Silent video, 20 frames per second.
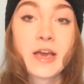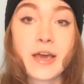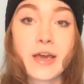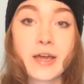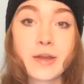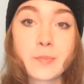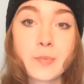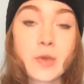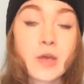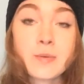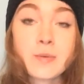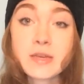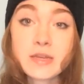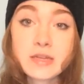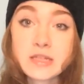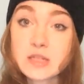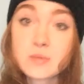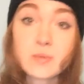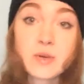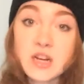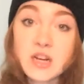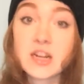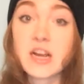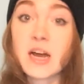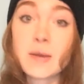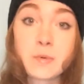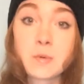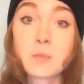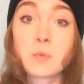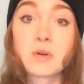and maybe explain a
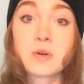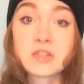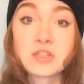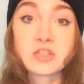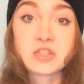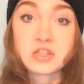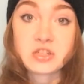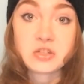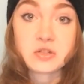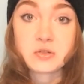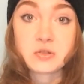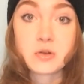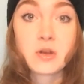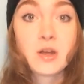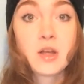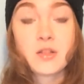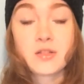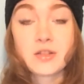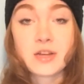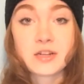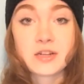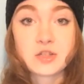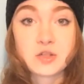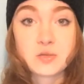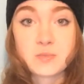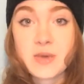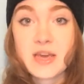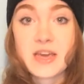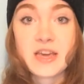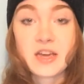couple points to you that
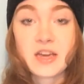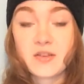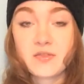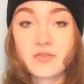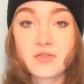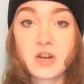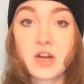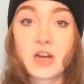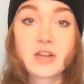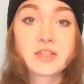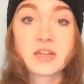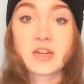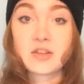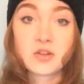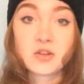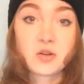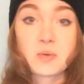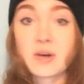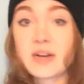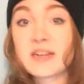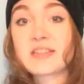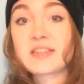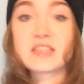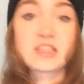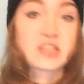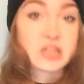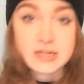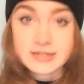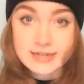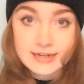you may have not otherwise
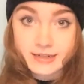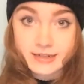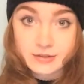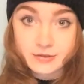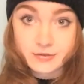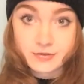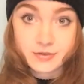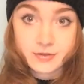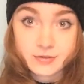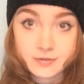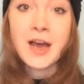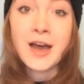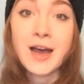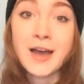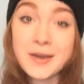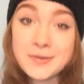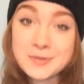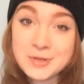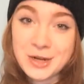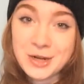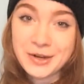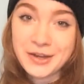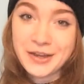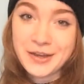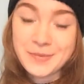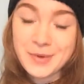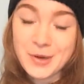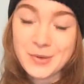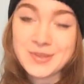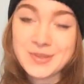thought of. I'm talking
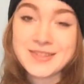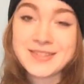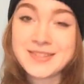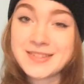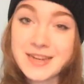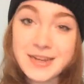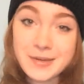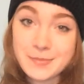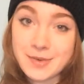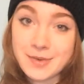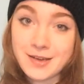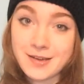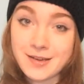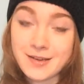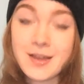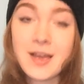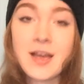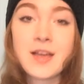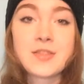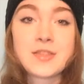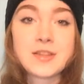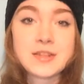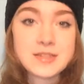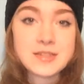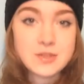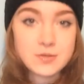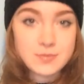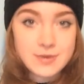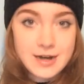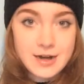about the stigma that
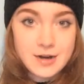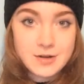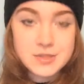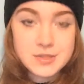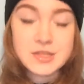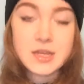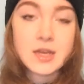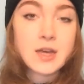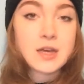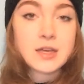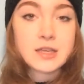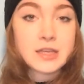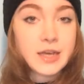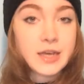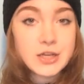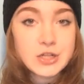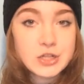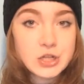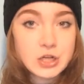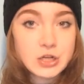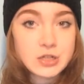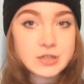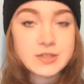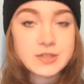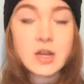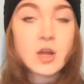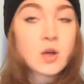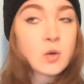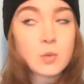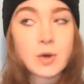surrounds young
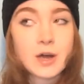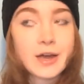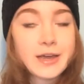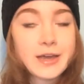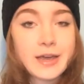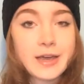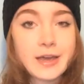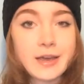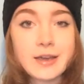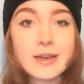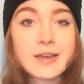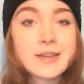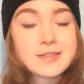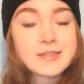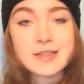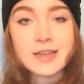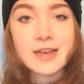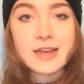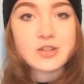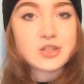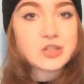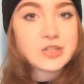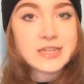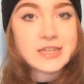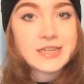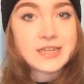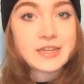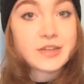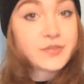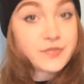adult YA slash
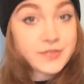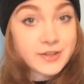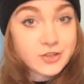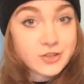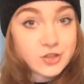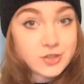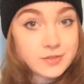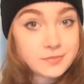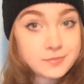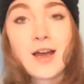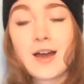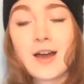teen fiction.